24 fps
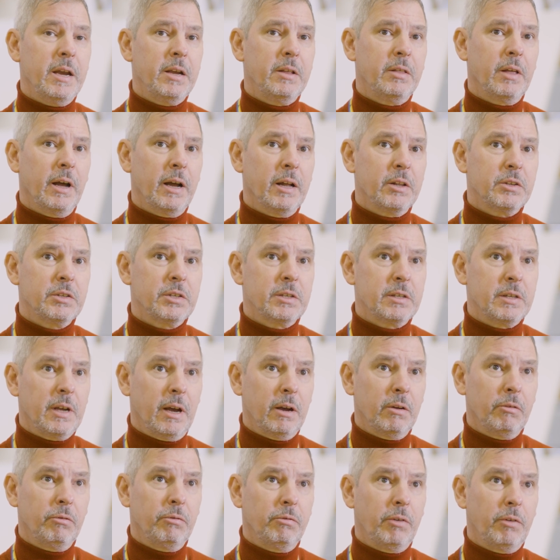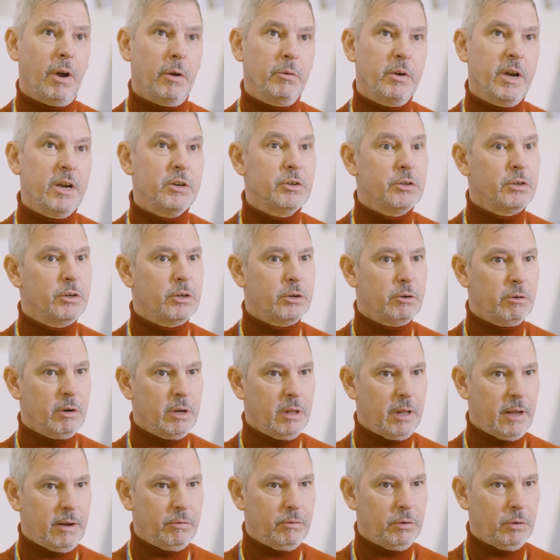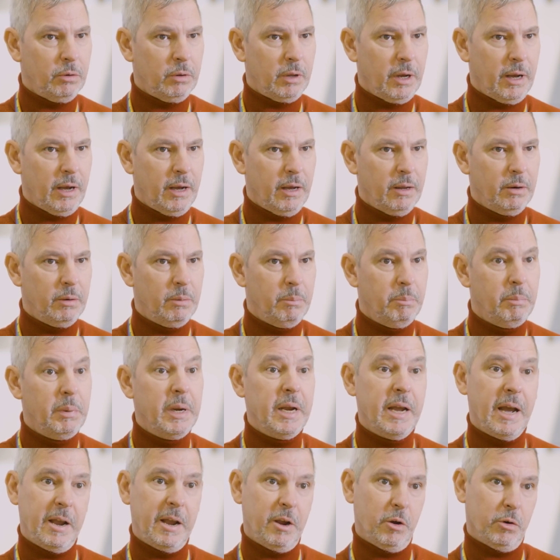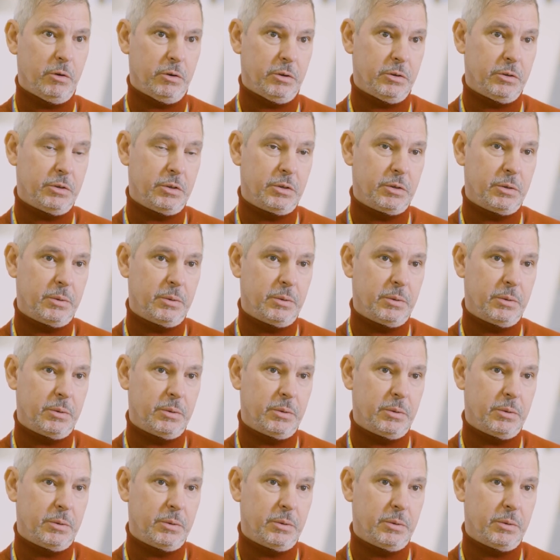That's at foundation degree level and BA Honours.